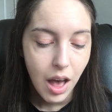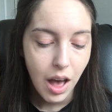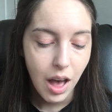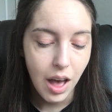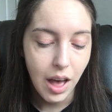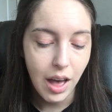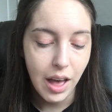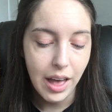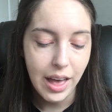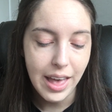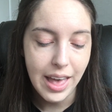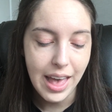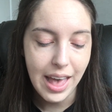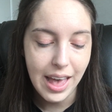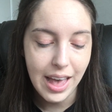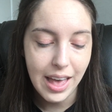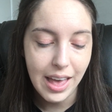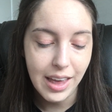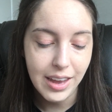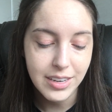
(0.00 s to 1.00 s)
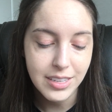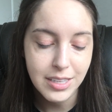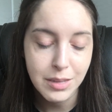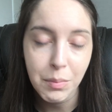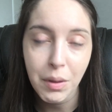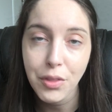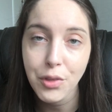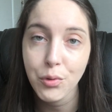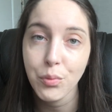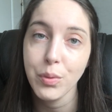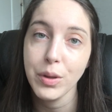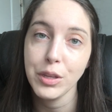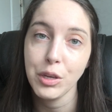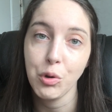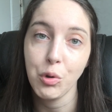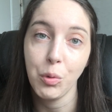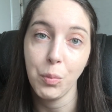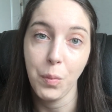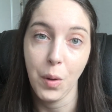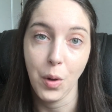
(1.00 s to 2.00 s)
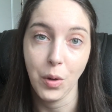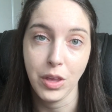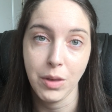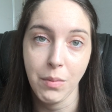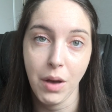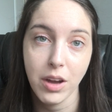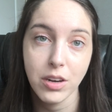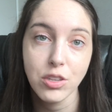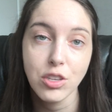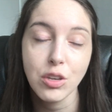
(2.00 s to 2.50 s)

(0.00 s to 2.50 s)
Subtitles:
And some other really cool Pokemon.